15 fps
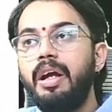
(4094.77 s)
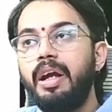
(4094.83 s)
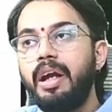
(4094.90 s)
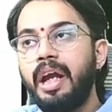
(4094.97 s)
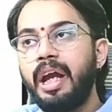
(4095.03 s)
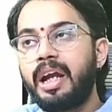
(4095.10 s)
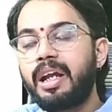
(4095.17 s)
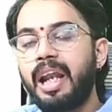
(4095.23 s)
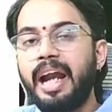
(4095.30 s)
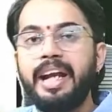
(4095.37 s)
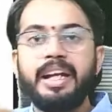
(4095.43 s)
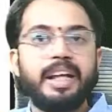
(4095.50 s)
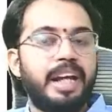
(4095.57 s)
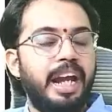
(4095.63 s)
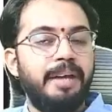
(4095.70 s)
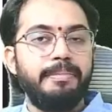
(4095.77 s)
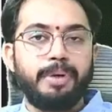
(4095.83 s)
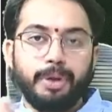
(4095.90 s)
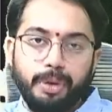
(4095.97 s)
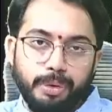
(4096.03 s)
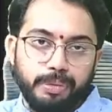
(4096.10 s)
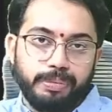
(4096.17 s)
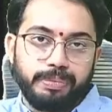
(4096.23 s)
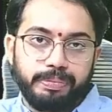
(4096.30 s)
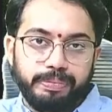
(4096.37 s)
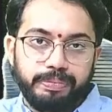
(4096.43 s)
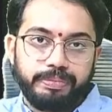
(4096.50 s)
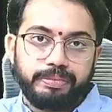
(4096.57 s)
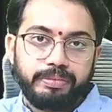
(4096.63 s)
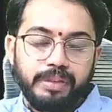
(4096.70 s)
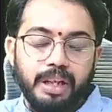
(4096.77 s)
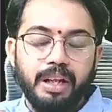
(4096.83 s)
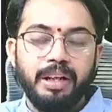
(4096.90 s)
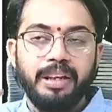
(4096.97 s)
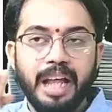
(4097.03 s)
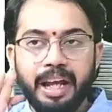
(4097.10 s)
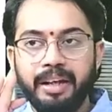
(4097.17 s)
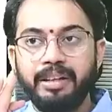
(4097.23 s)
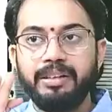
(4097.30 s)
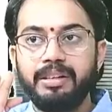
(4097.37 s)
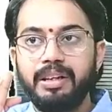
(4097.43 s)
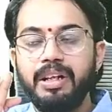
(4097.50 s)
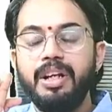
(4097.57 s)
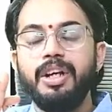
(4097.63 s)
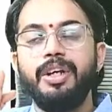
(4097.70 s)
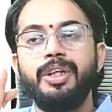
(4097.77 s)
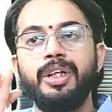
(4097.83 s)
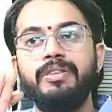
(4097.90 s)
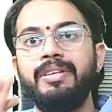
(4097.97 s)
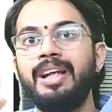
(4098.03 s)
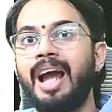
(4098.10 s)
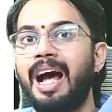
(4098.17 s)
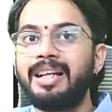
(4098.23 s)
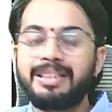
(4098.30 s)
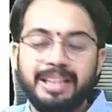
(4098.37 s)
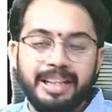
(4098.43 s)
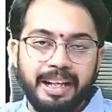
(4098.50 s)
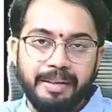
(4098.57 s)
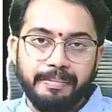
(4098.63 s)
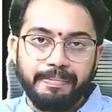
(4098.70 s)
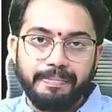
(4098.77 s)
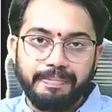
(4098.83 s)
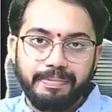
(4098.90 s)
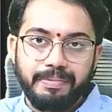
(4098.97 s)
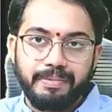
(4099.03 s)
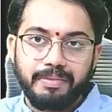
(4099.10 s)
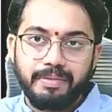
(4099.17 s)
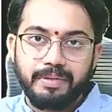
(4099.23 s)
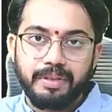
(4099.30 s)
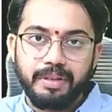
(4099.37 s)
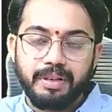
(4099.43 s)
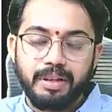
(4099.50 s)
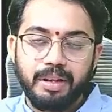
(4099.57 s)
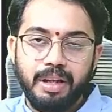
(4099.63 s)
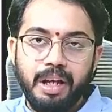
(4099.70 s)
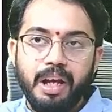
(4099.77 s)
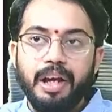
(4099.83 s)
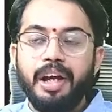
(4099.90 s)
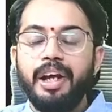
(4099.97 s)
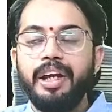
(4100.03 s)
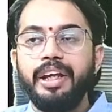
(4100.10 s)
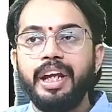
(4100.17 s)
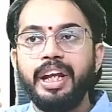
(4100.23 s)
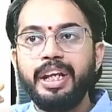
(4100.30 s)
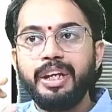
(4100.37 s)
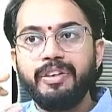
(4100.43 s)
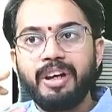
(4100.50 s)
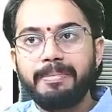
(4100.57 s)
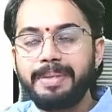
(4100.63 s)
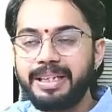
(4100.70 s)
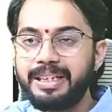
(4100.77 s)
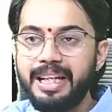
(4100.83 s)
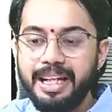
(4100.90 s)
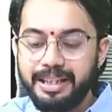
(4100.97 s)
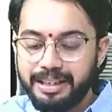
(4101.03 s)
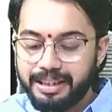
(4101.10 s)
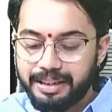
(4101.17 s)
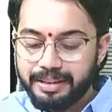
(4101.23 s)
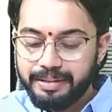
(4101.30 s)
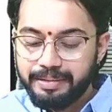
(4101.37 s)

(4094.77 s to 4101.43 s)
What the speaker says: A client came to you, then you will ask him, in your business,